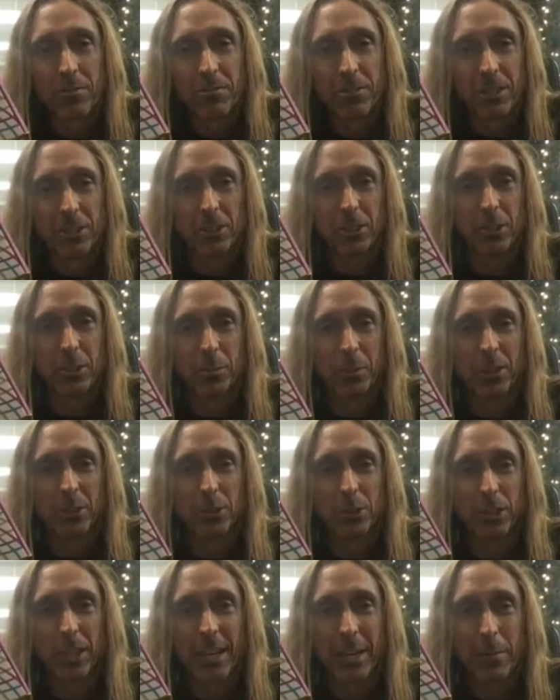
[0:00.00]
fidget
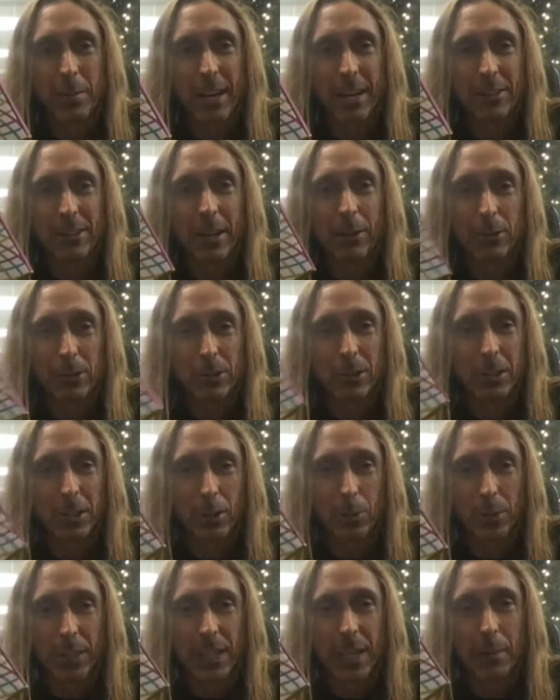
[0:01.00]
spinners came out, that was the year
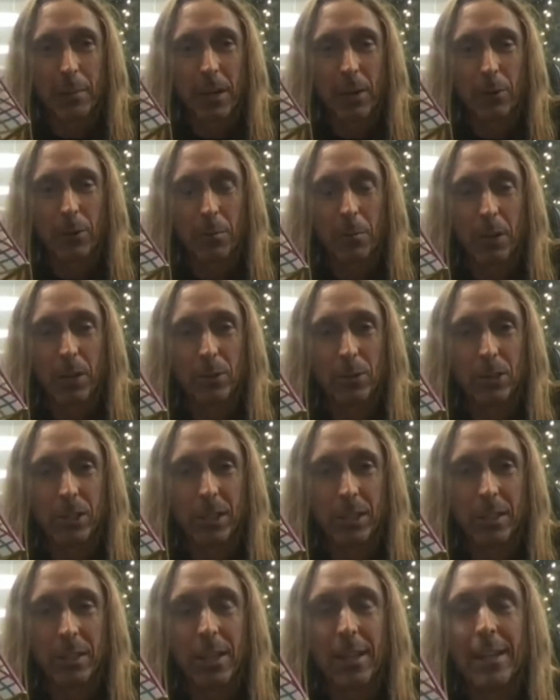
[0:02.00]
we came out with
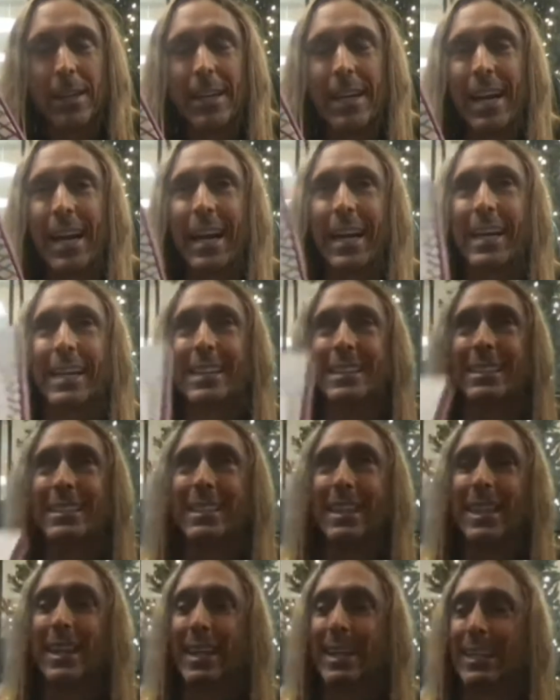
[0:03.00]
Mosey. And
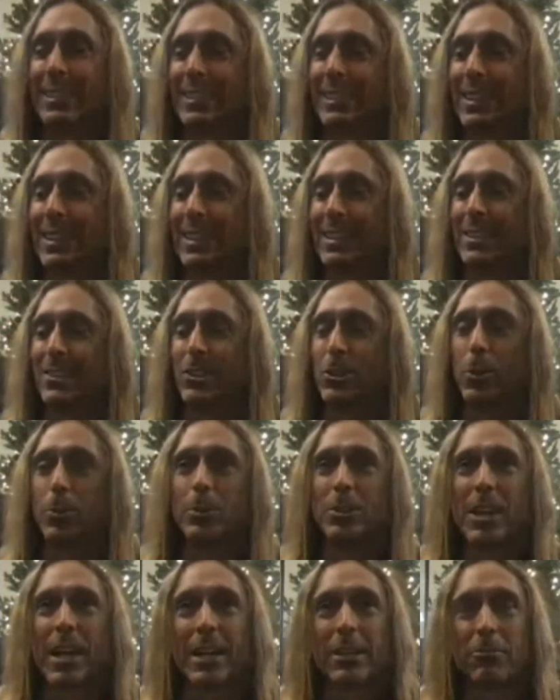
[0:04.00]
so it was
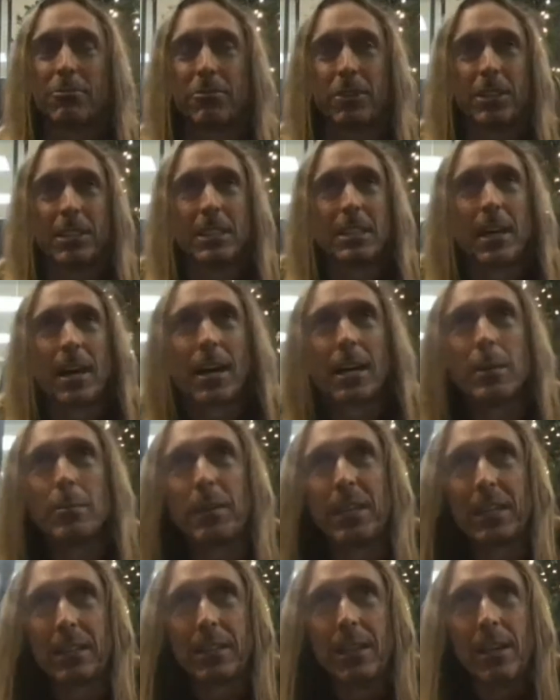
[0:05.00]
kind of funny
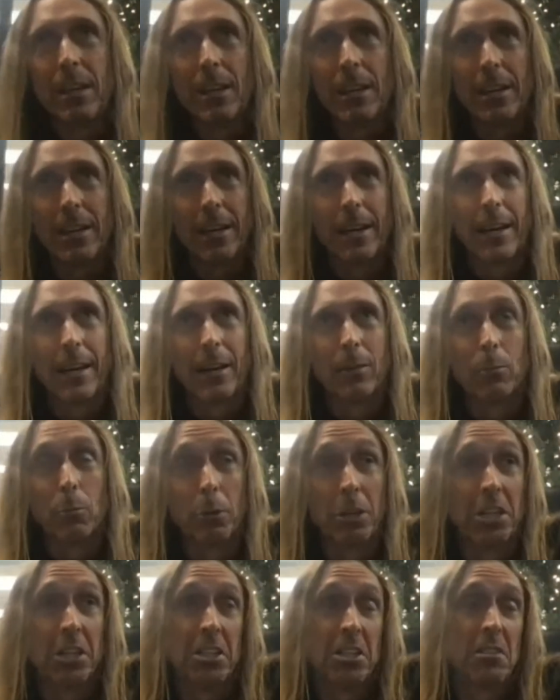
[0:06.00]
timing. And we
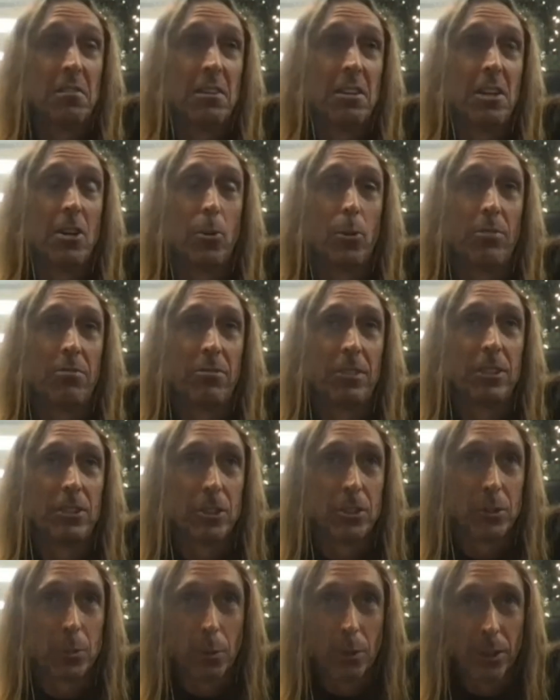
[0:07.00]
didn't even know what
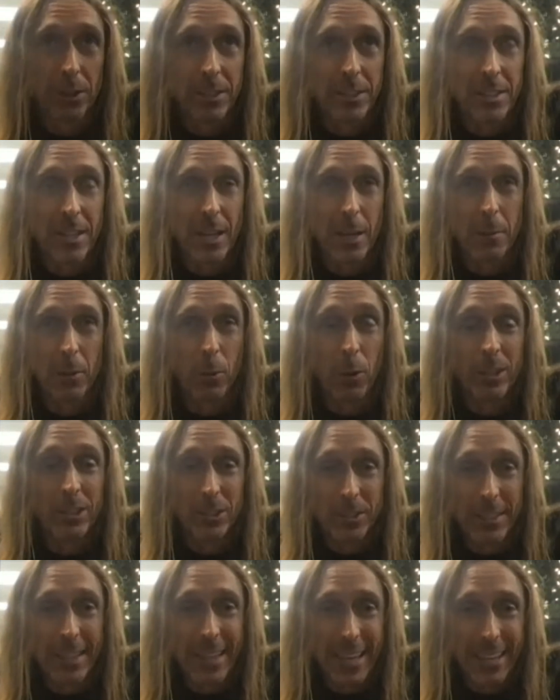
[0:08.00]
fidgets were at the time. It
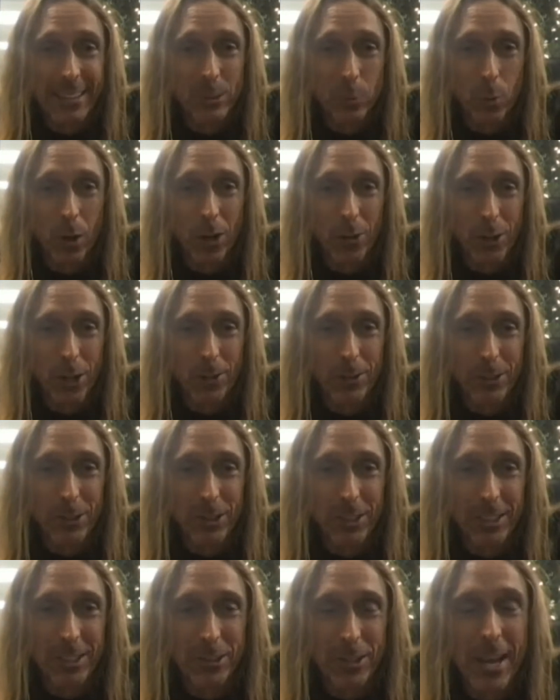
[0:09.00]
wasn't as well known as
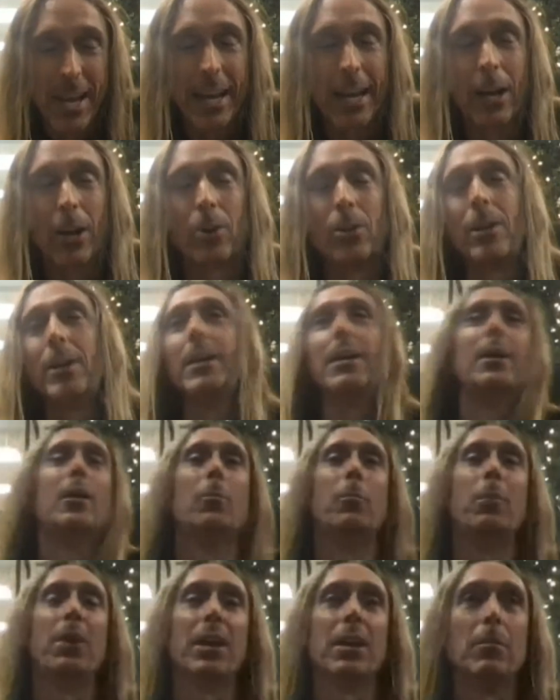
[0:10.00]
it is now.
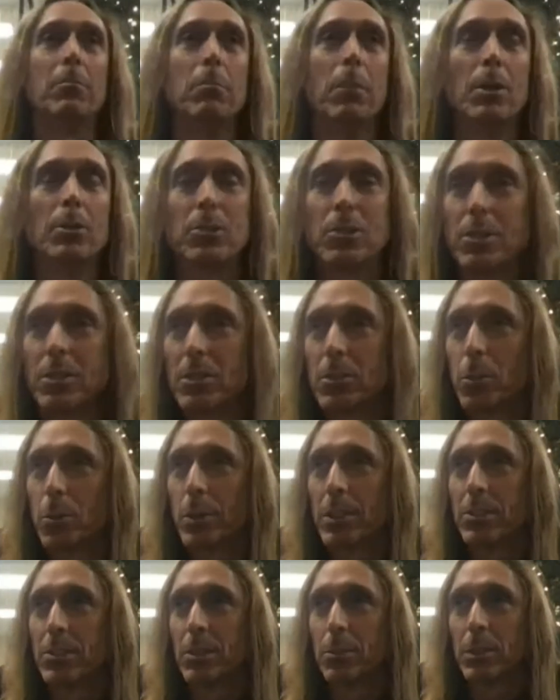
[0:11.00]
But most of the
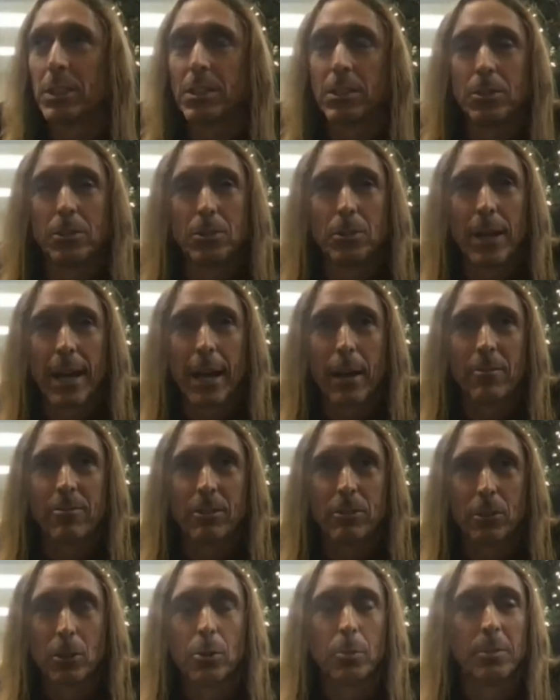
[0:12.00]
toys that we do have a
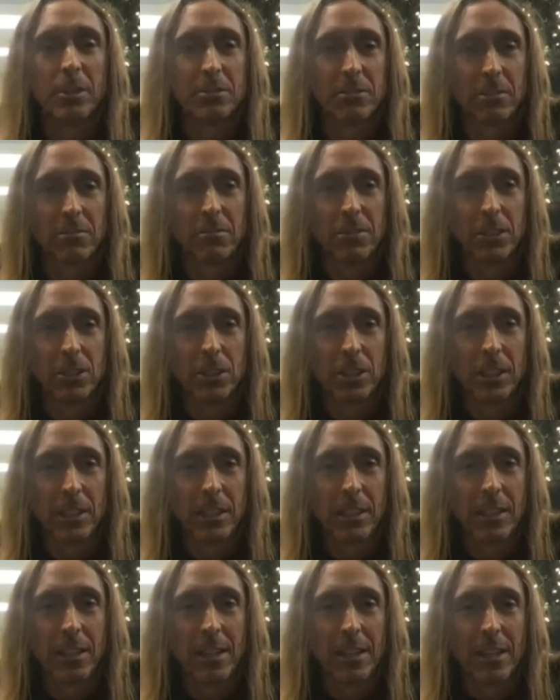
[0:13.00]
little bit of a fidgety